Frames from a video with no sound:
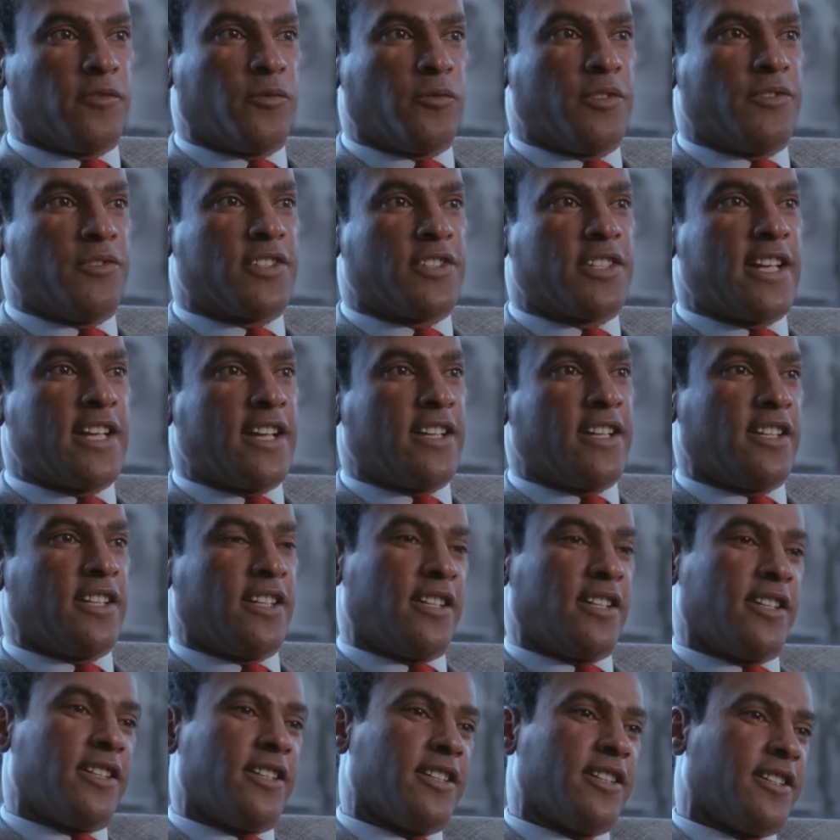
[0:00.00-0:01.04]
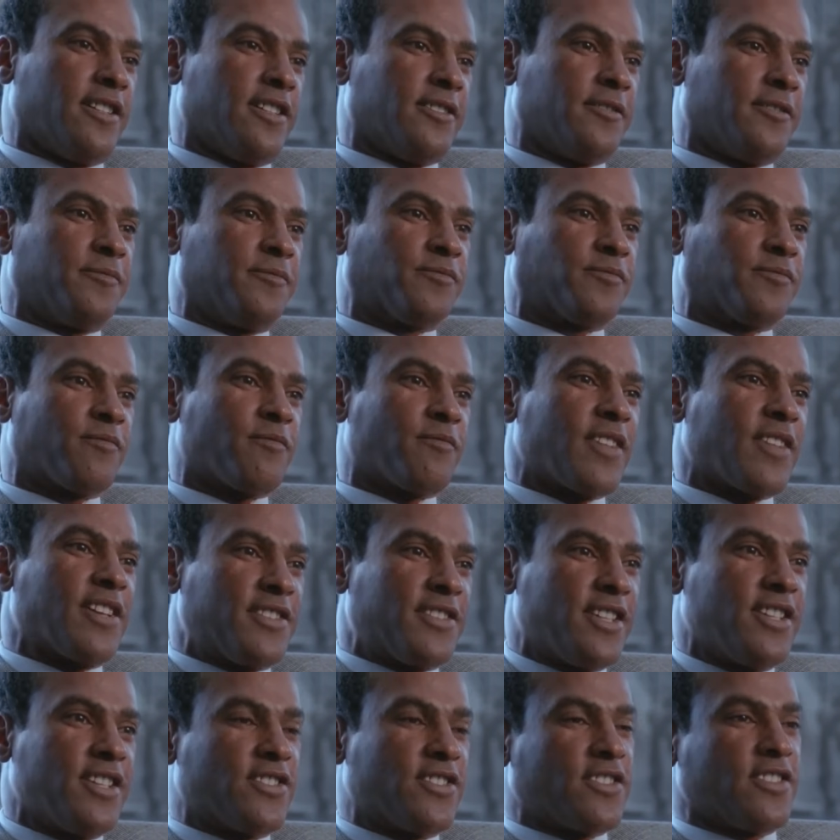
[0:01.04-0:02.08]
We would stand at a
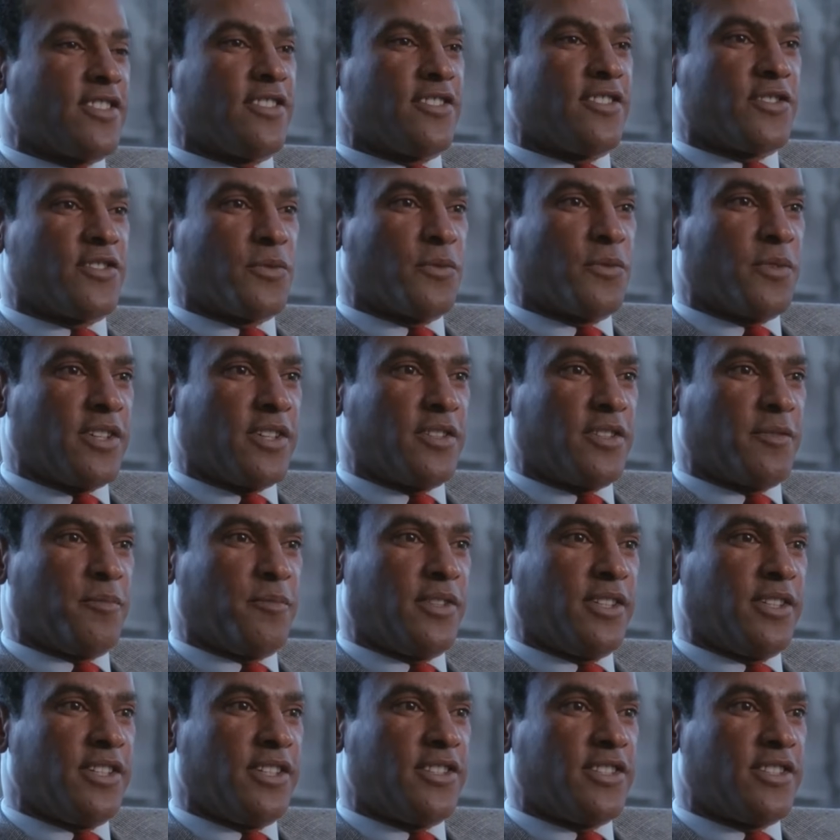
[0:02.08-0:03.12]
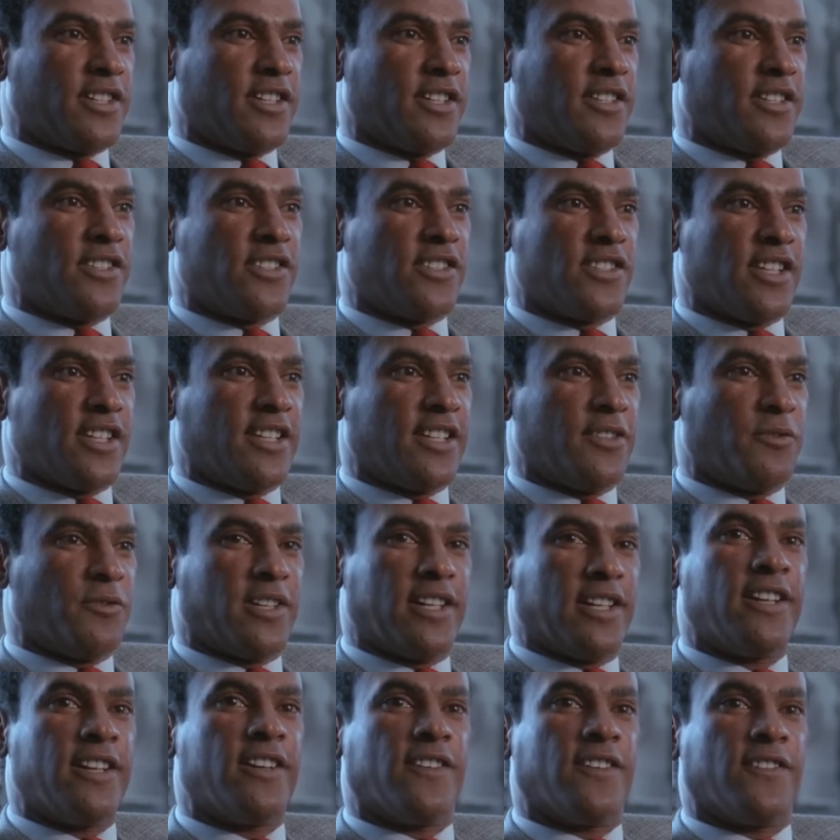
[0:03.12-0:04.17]
distance where the police couldn't say they
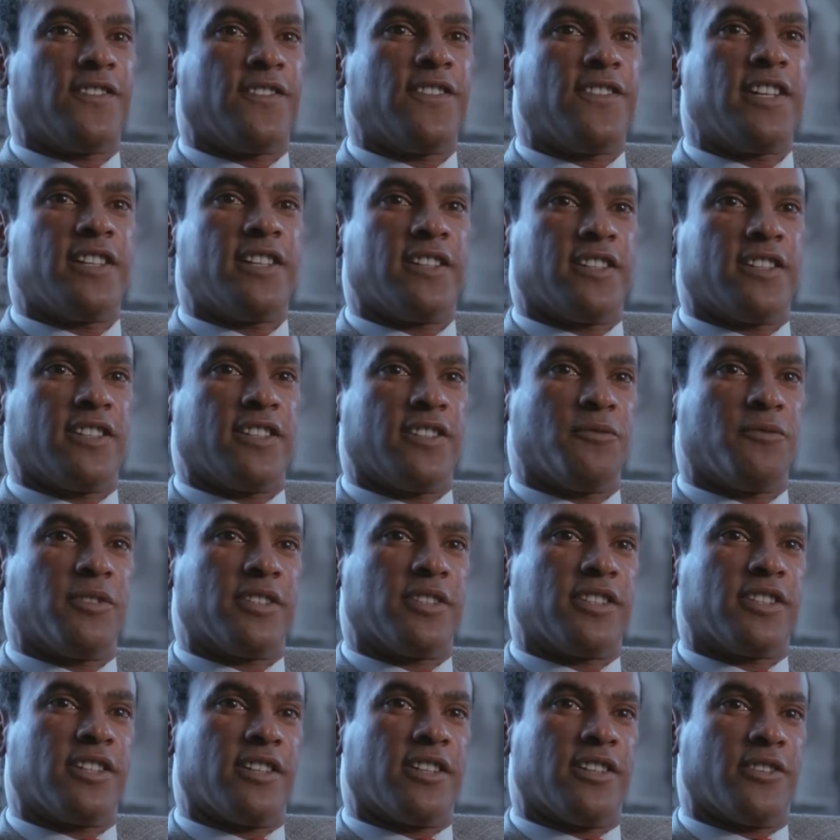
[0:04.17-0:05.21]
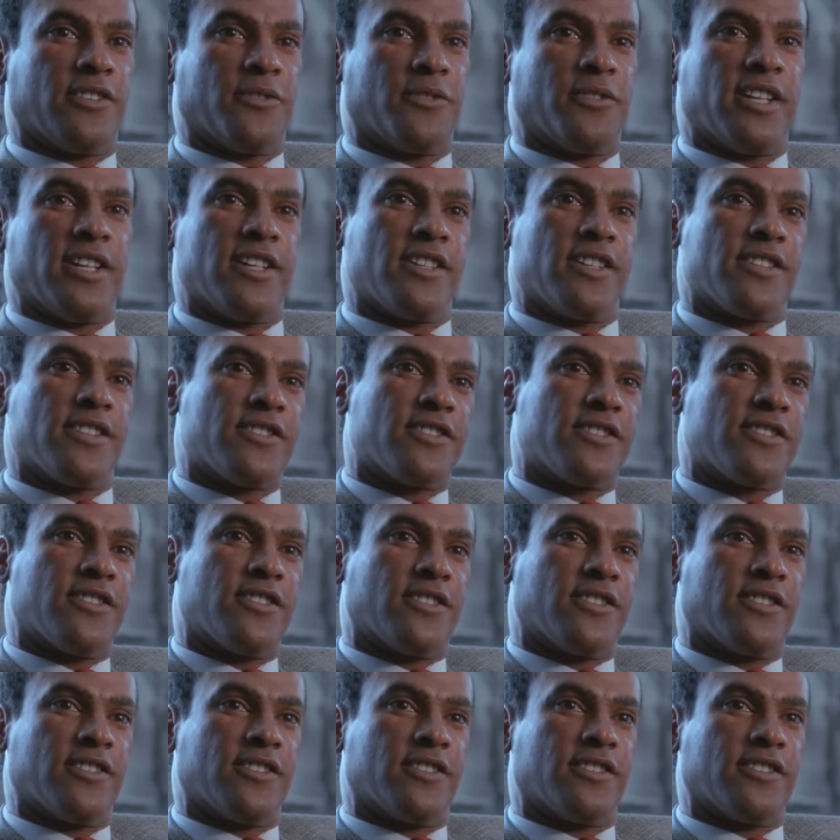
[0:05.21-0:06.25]
were interfering with their arrest
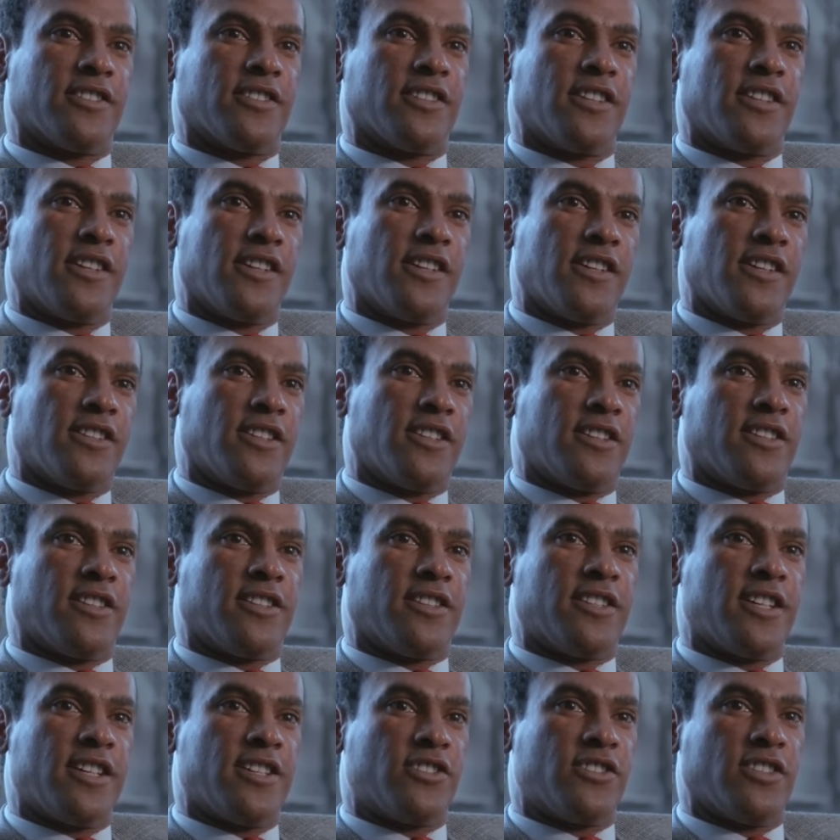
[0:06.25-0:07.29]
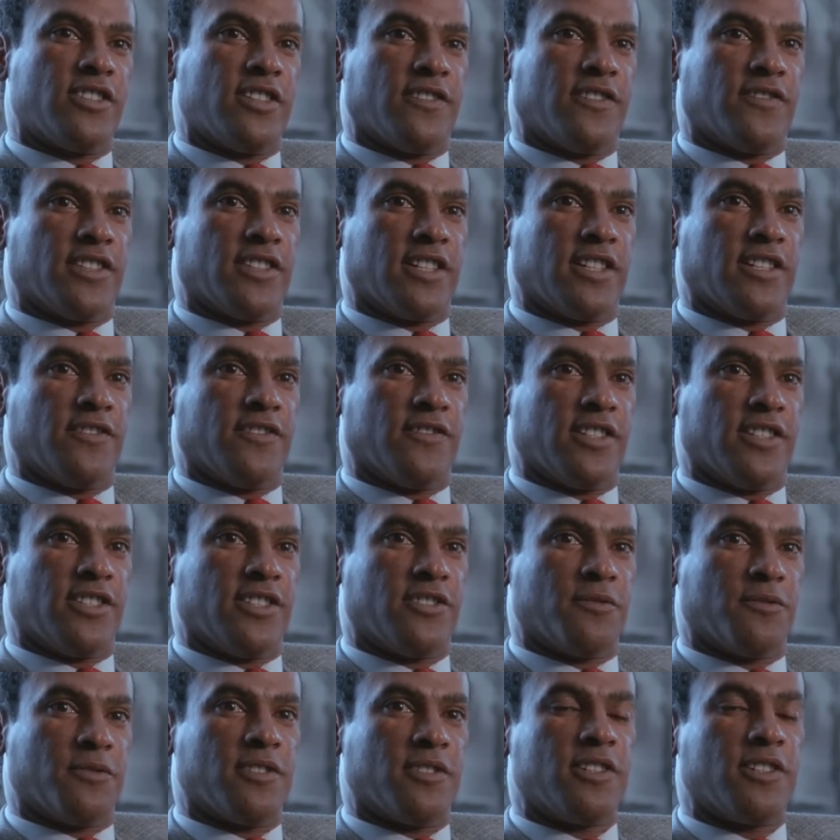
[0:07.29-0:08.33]
or their detention of the
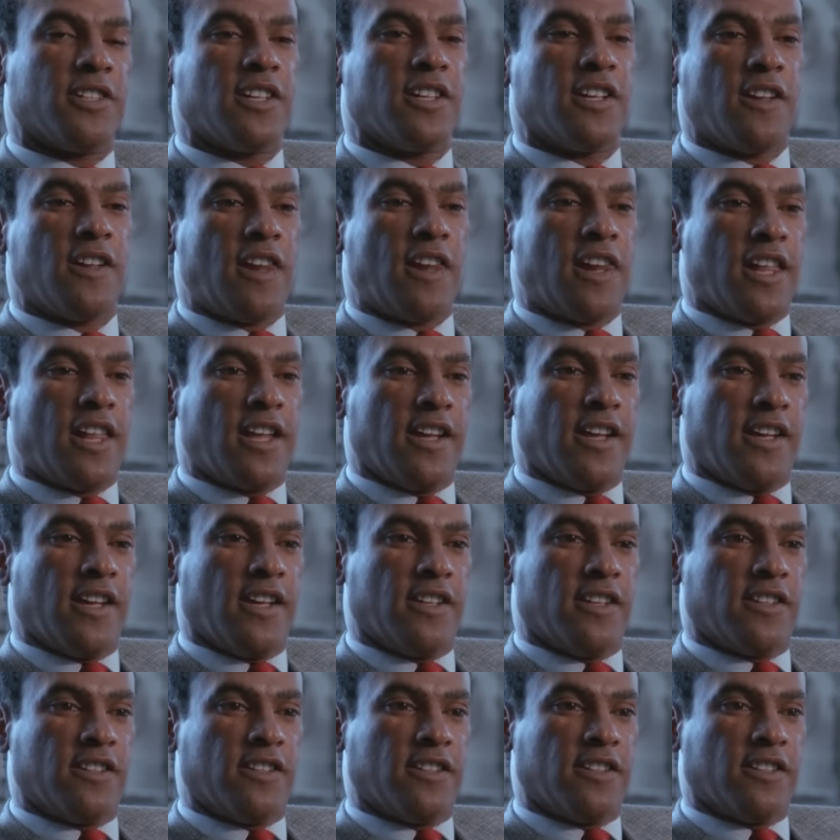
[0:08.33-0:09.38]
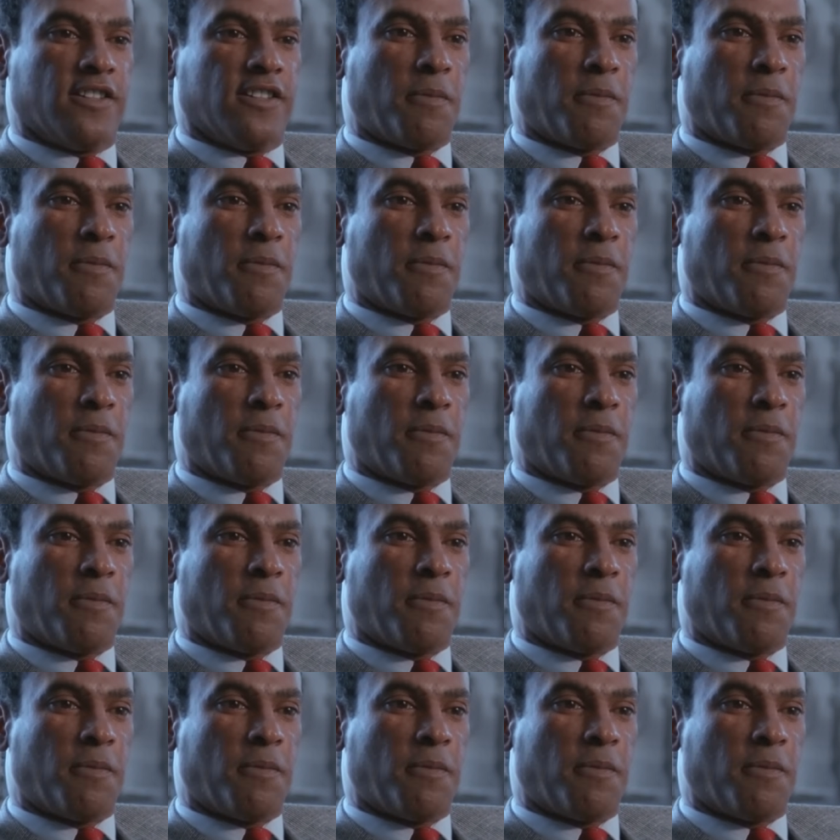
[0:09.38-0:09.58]
individual, and